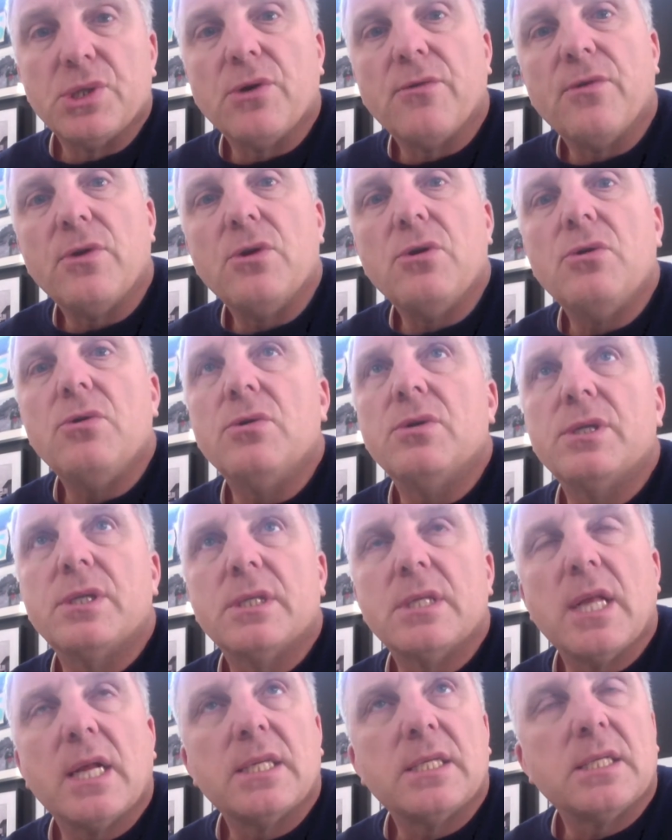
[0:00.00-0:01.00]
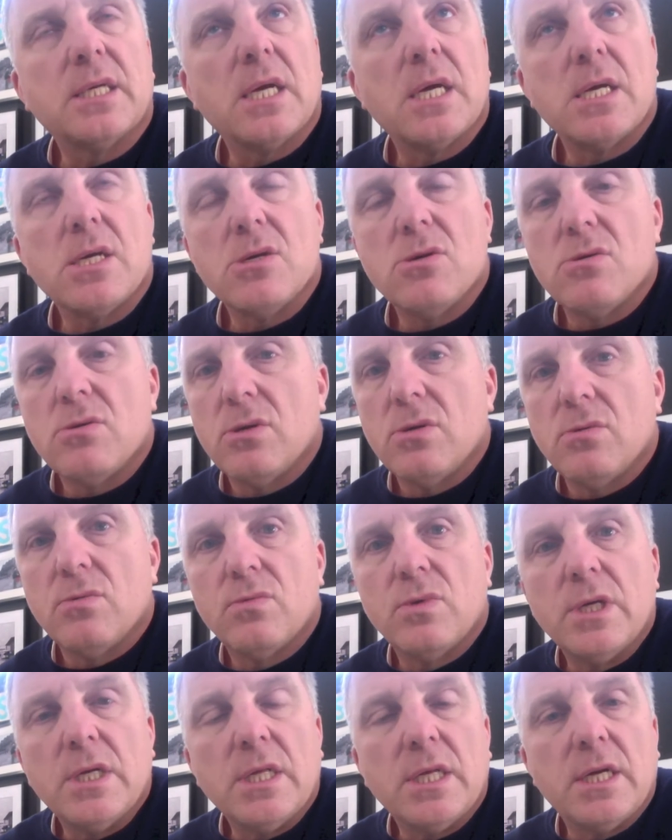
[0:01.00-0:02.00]
So if you, let's say you
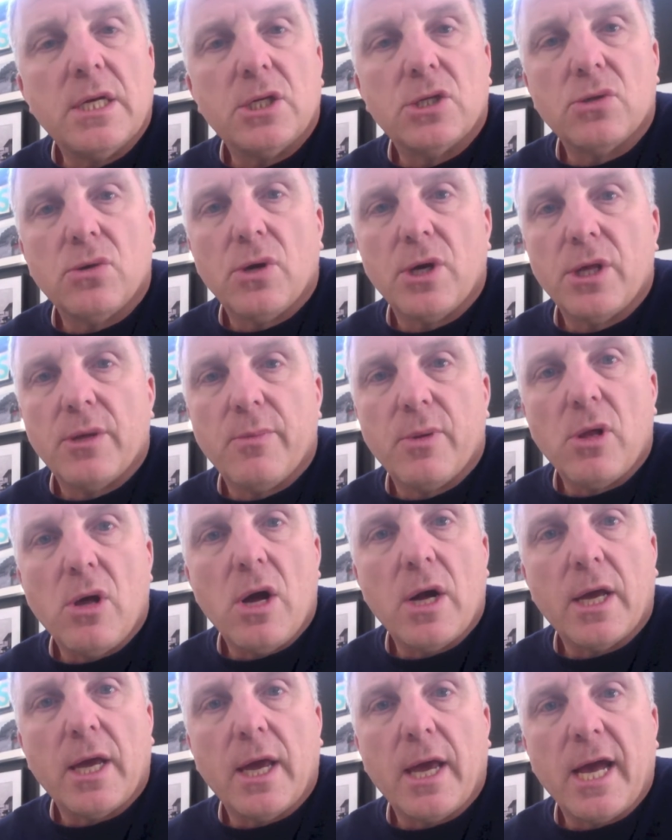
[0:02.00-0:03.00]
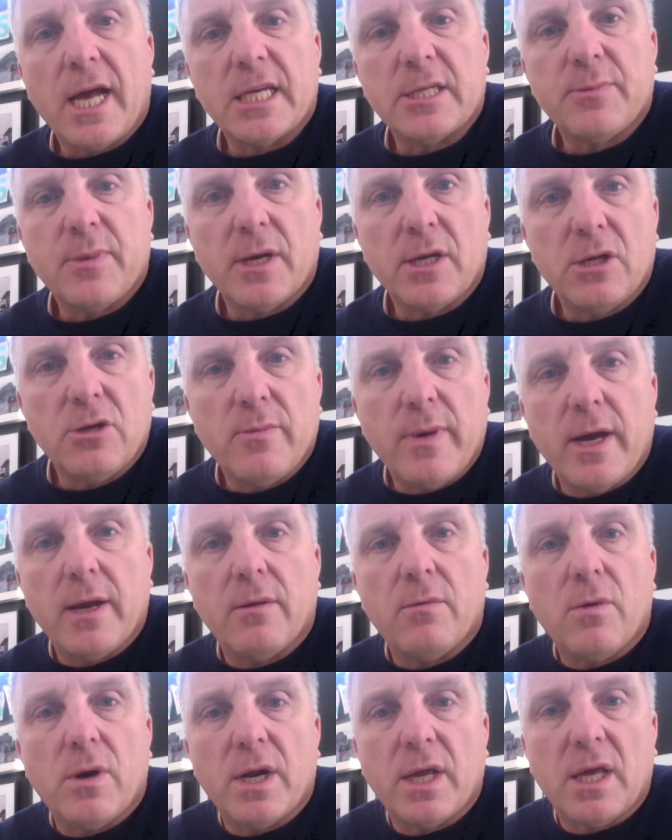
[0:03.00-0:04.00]
really enjoy the blogging aspect, you
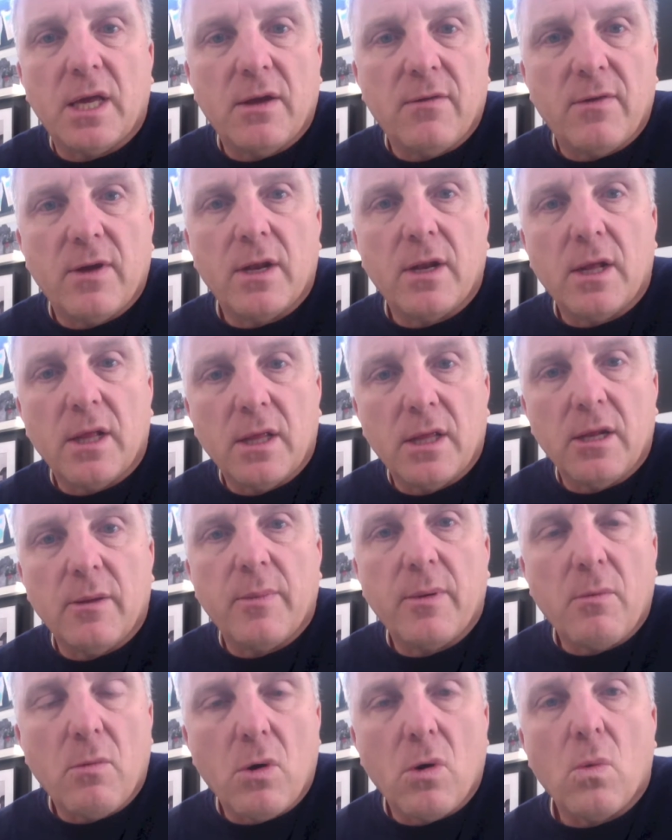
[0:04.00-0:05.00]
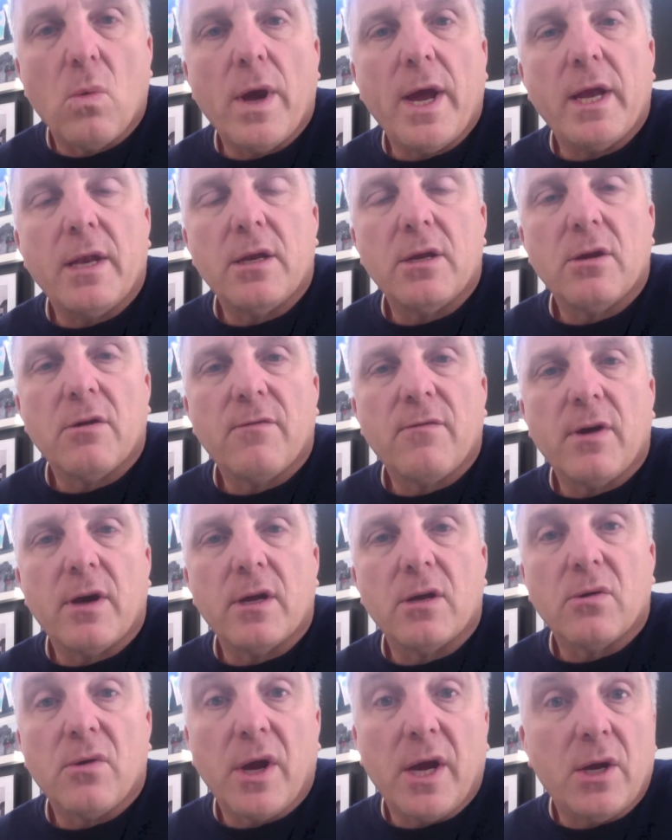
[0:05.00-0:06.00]
might want to give it a little bit more weight to your
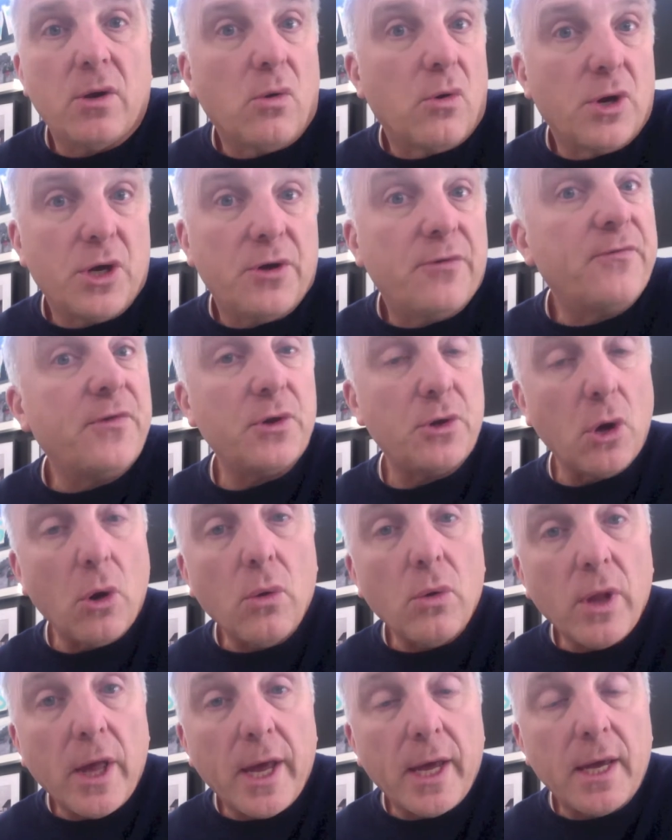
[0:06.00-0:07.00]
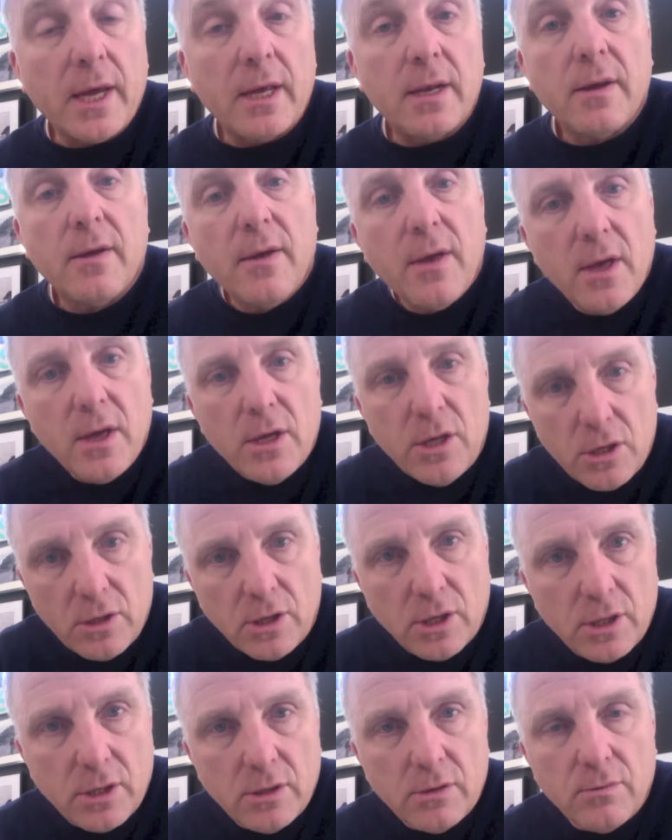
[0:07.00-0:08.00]
final grade, or if you don't like it, you
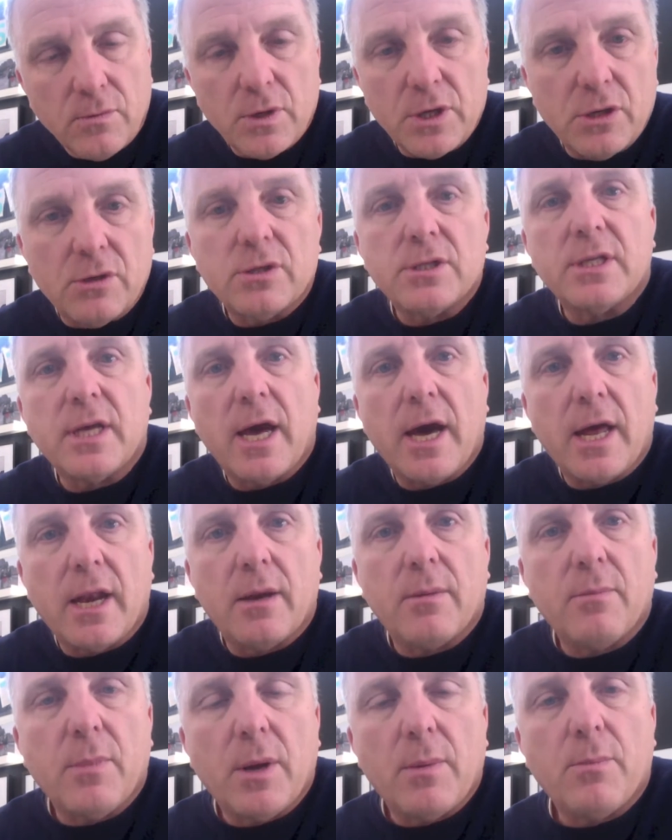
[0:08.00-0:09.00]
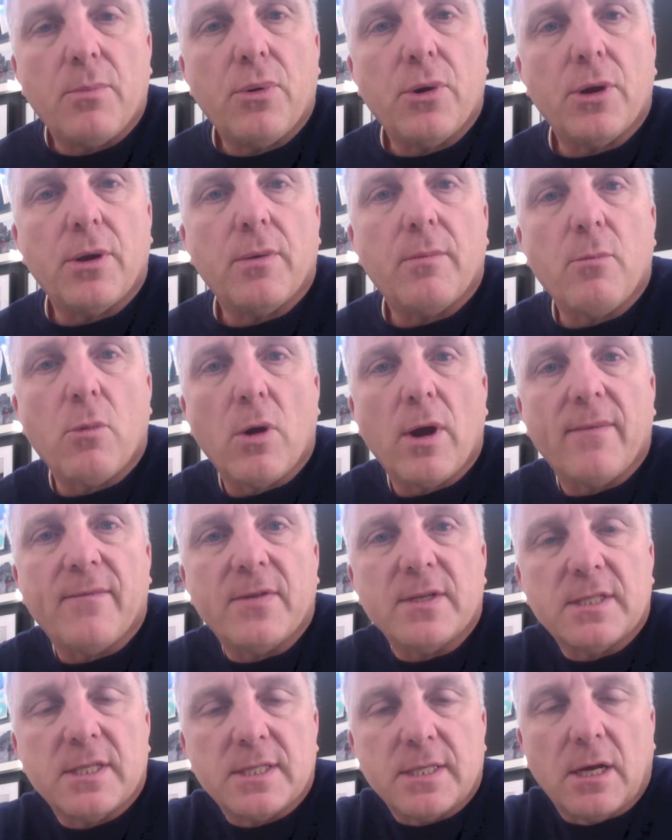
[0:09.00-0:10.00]
can reduce that and put more
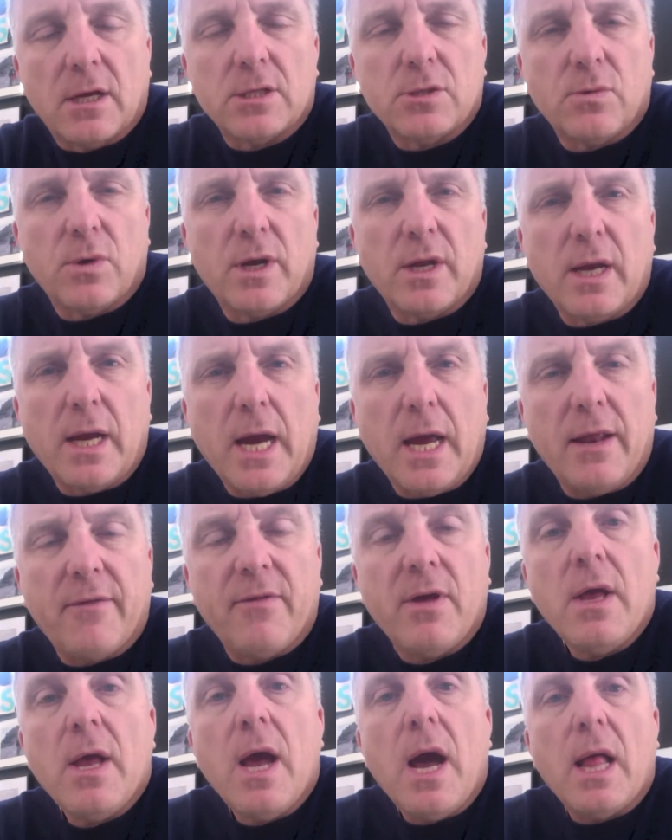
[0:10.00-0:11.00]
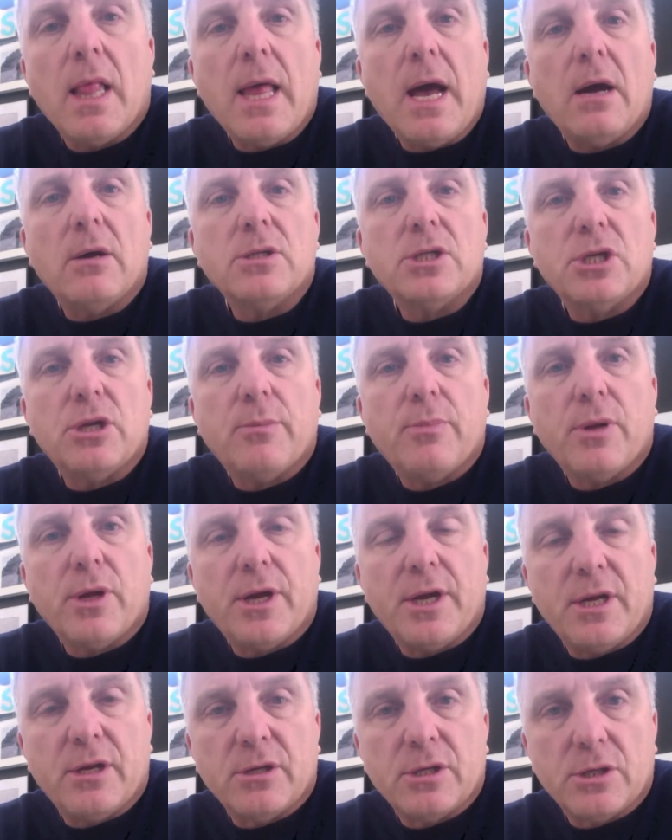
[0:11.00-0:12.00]
emphasis elsewhere. It kind of allows you to
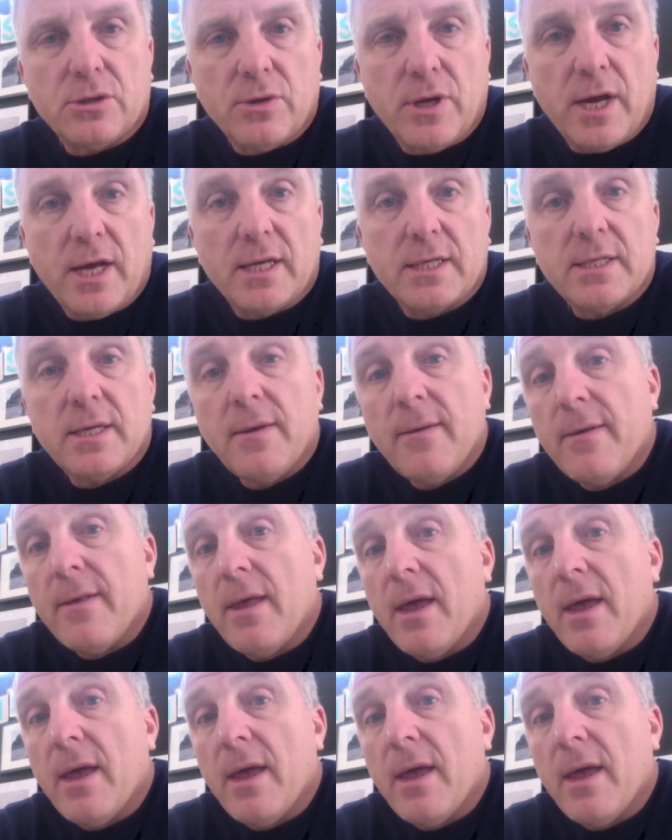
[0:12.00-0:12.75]
play to your strengths.